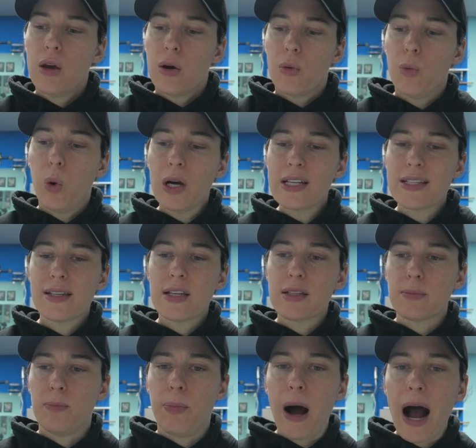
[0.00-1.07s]
what does
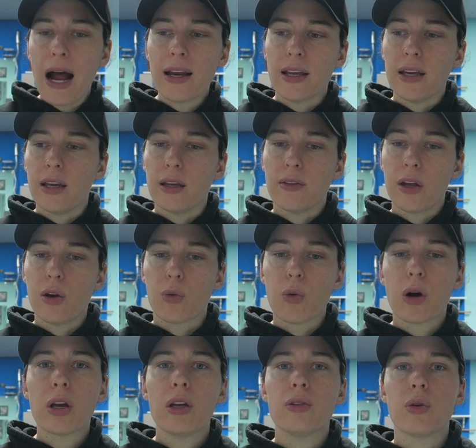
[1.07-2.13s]
this body that you're
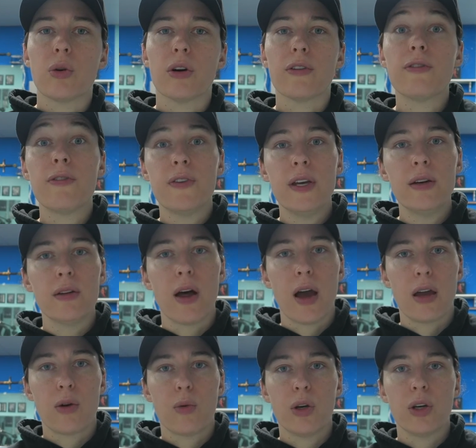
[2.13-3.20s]
working toward feel
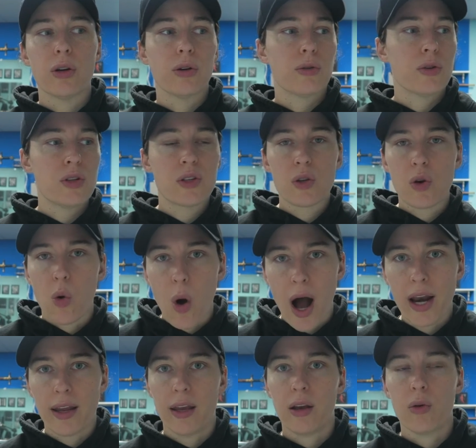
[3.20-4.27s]
like when you're
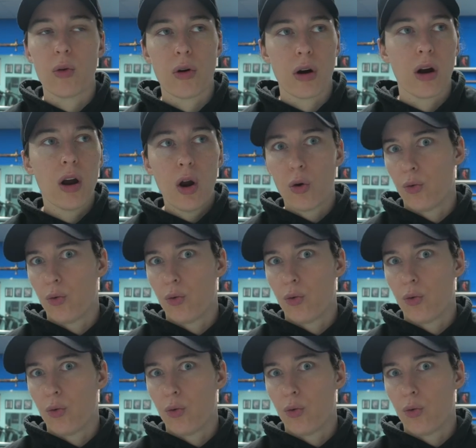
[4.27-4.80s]
squatting or